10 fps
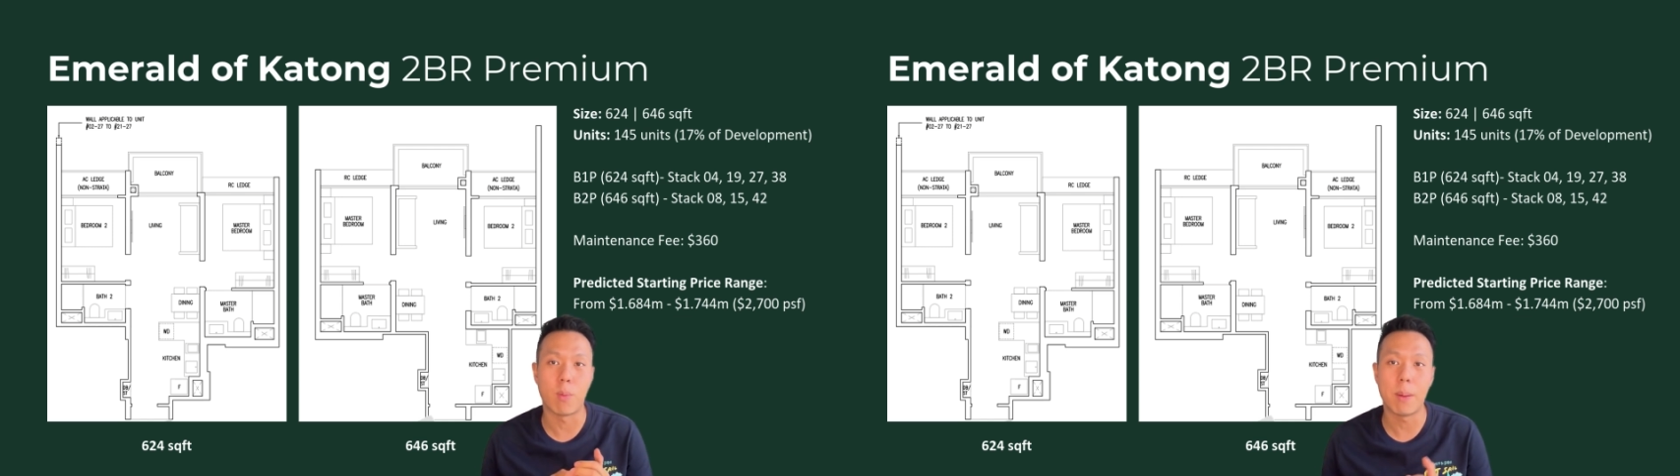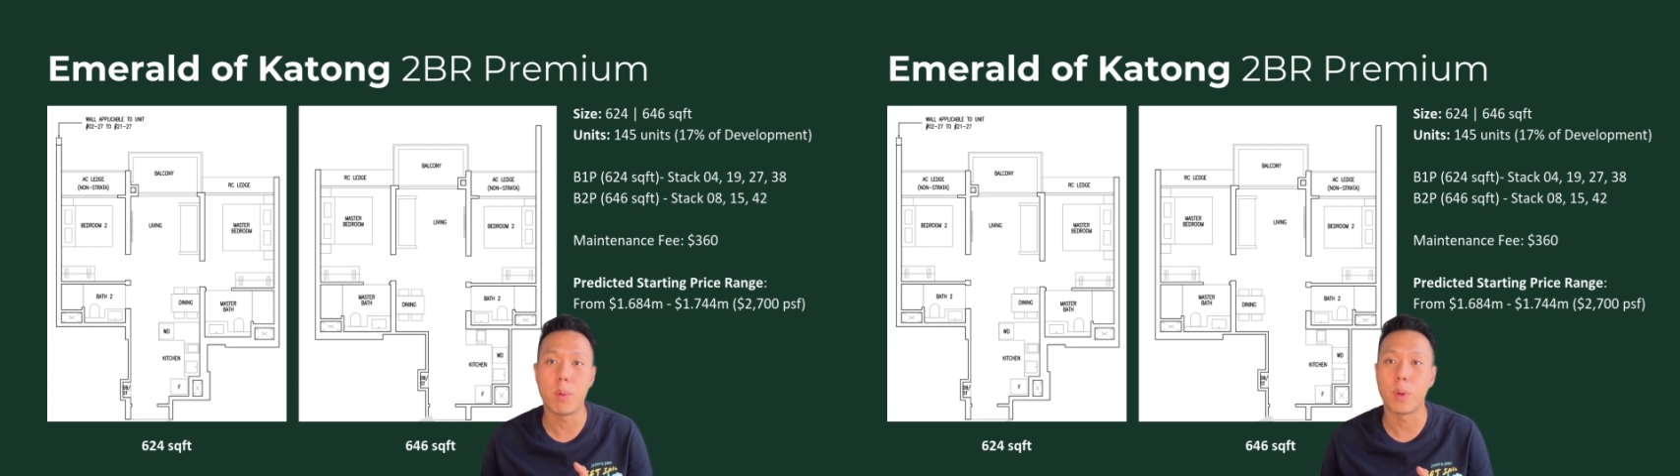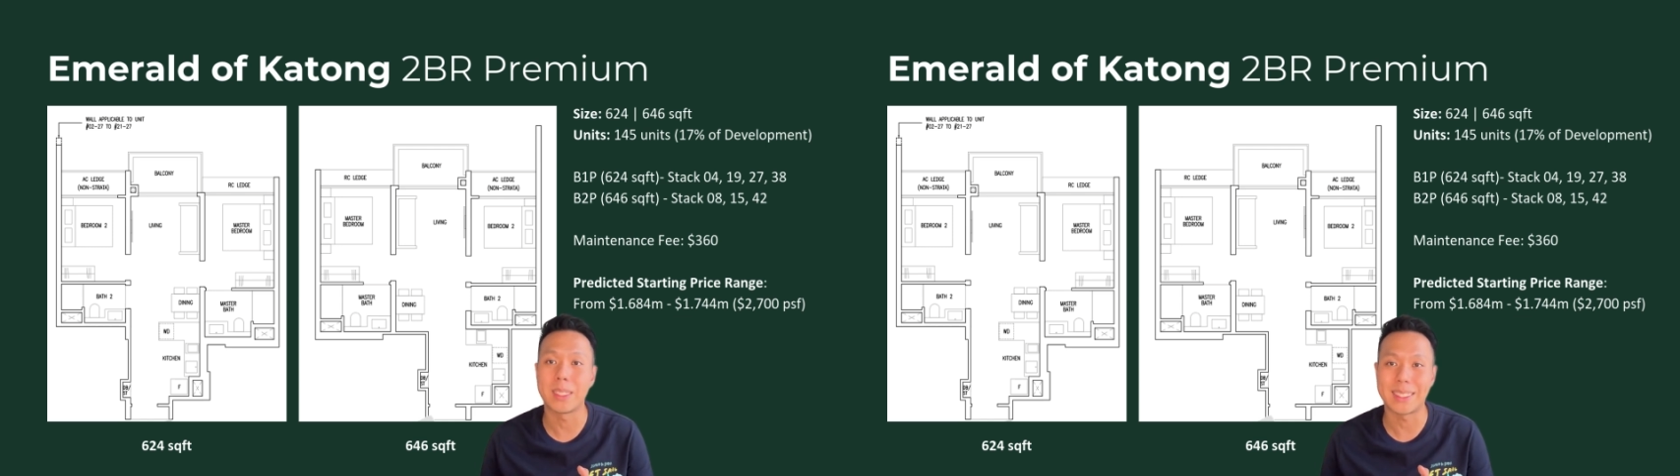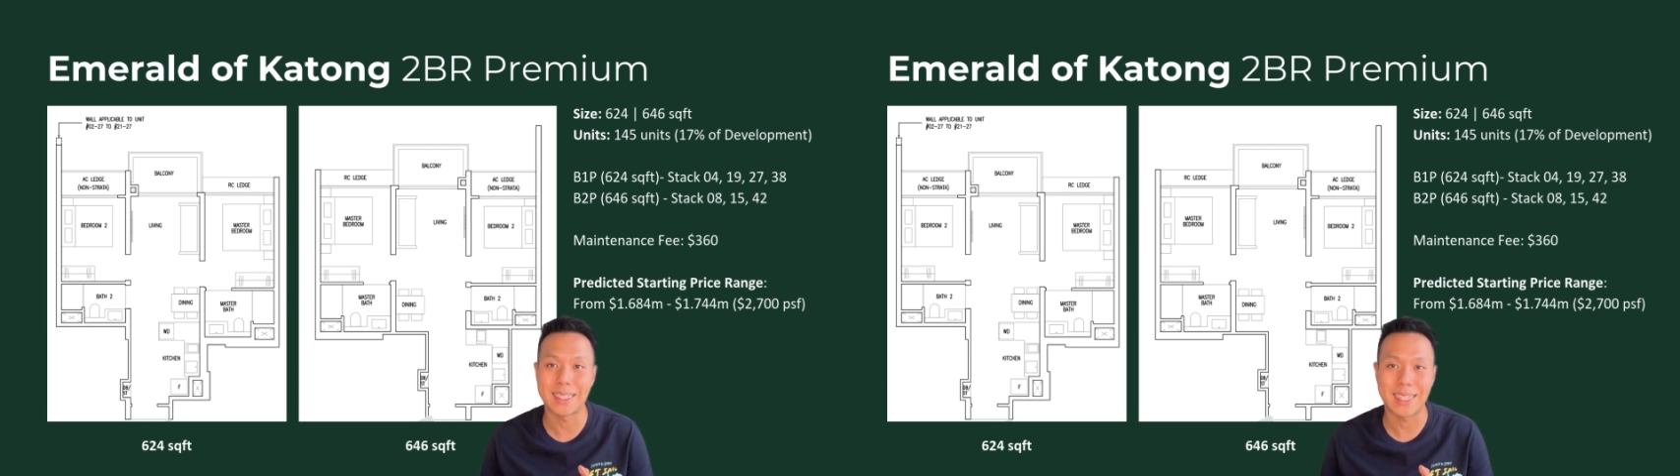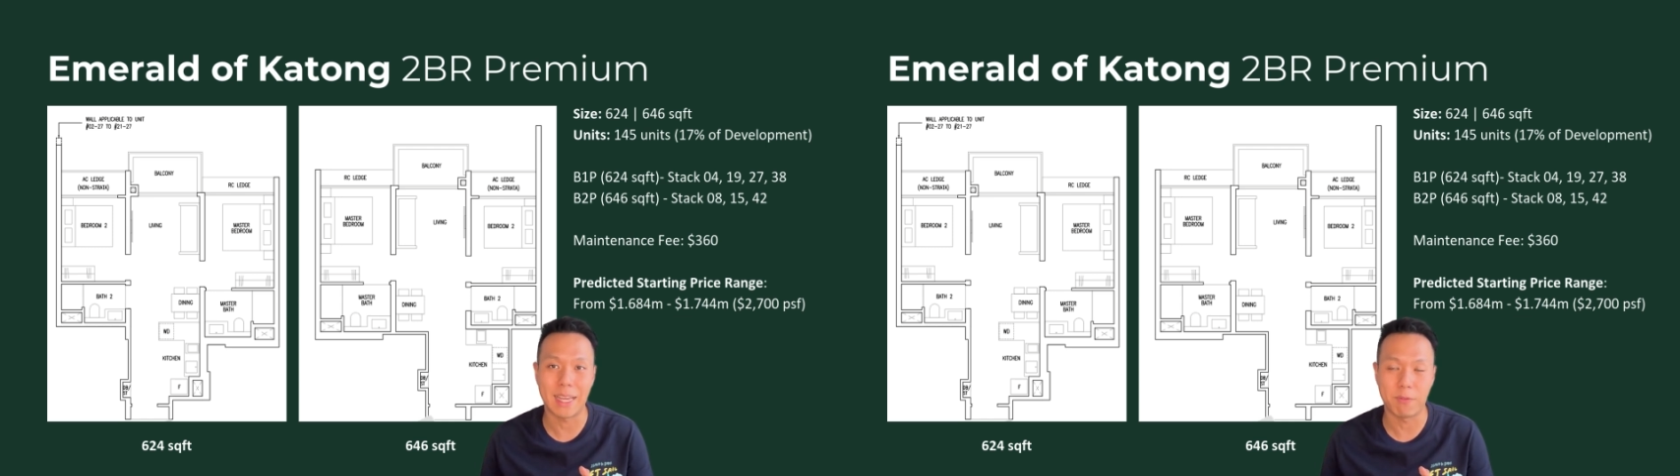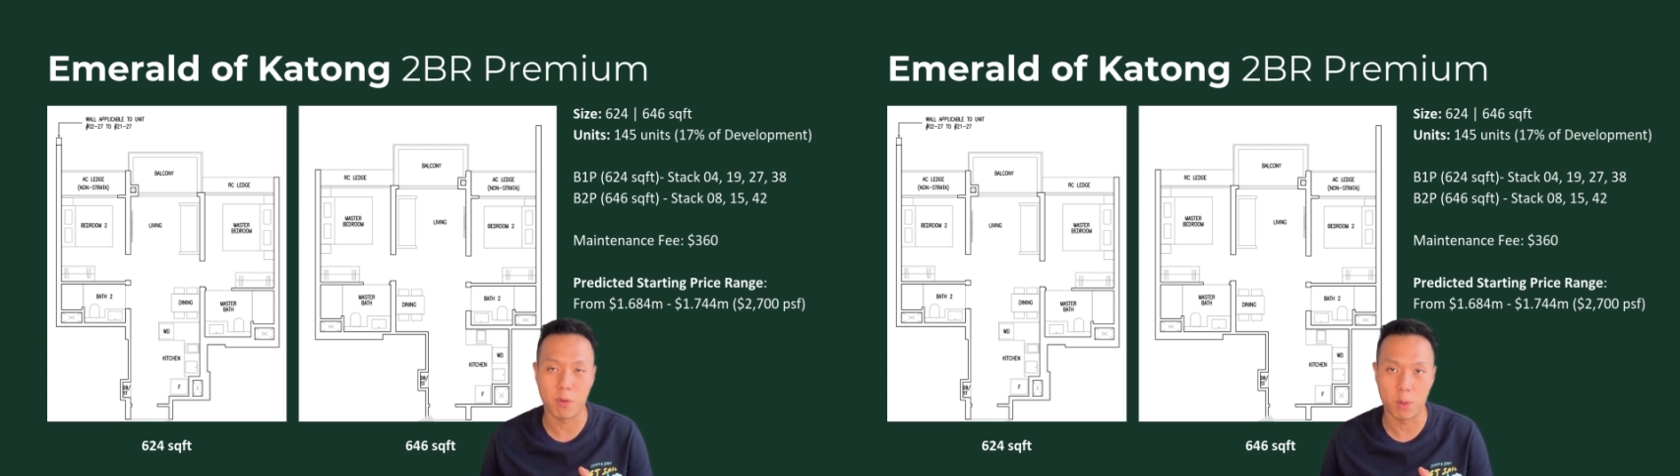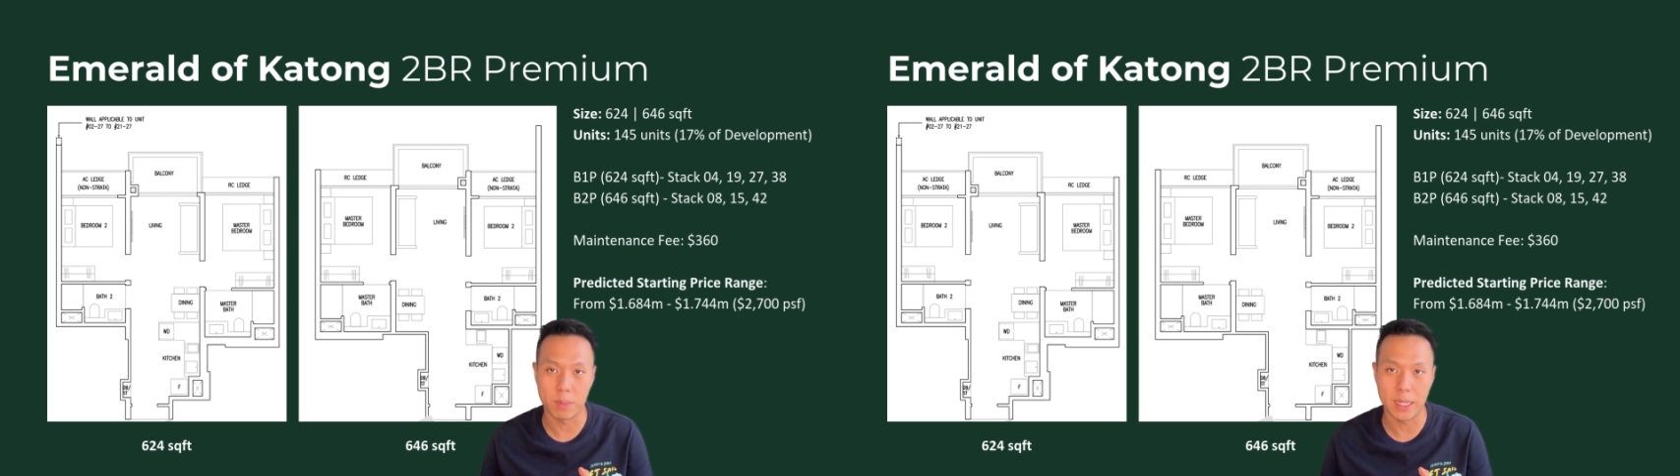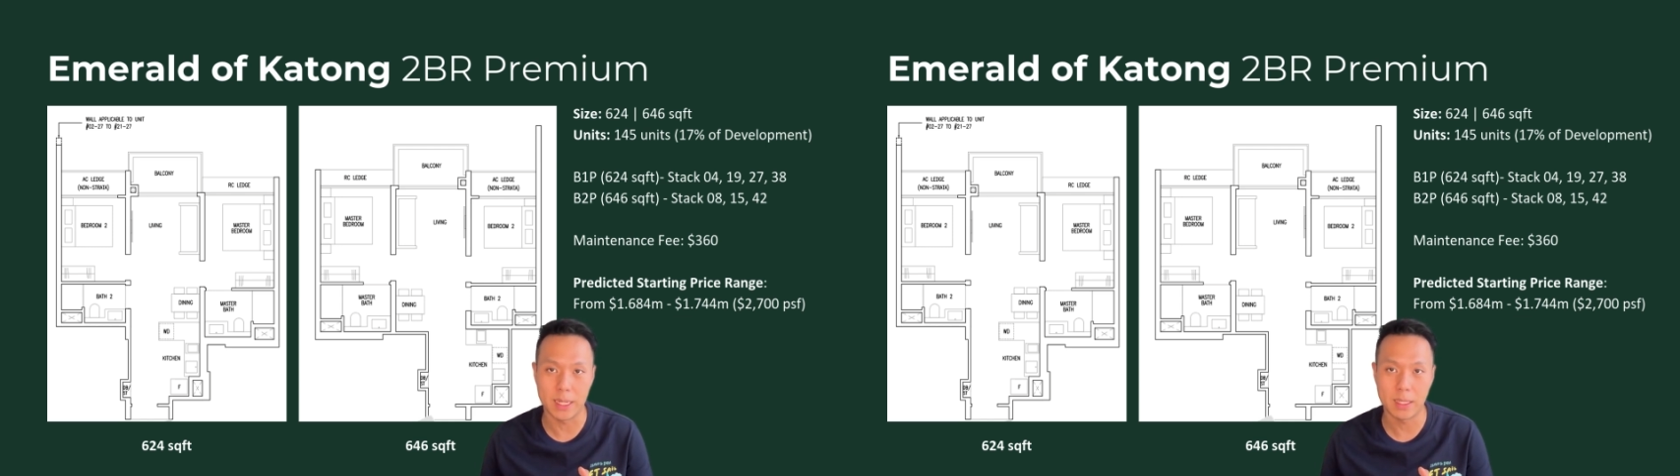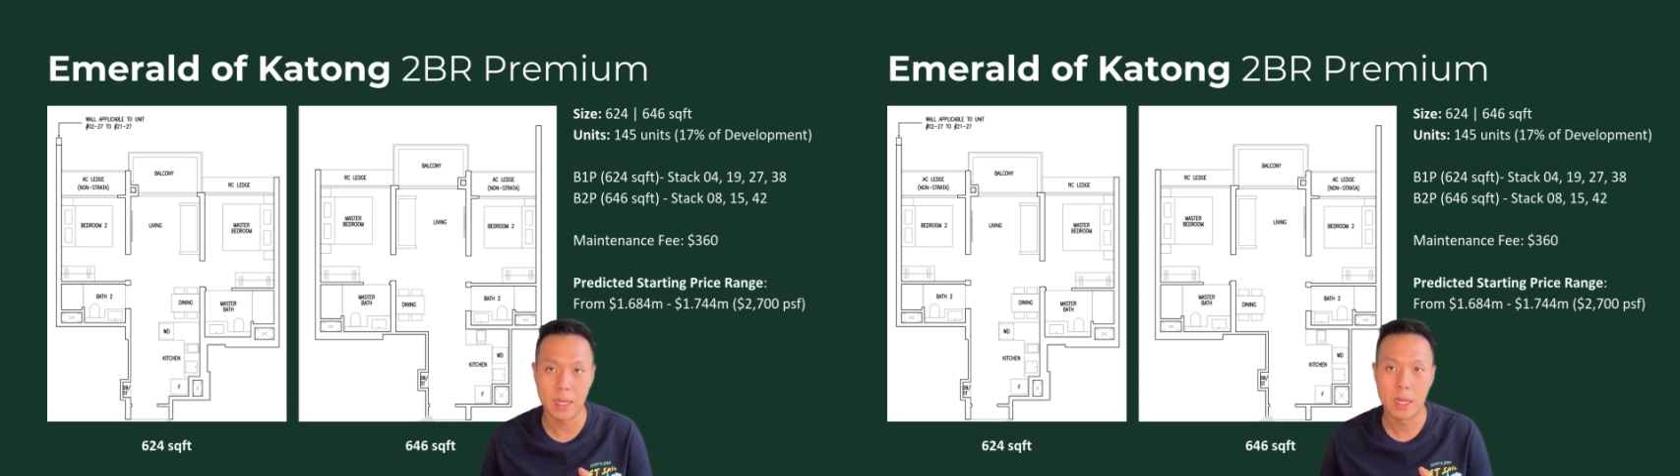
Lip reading: 1.684 million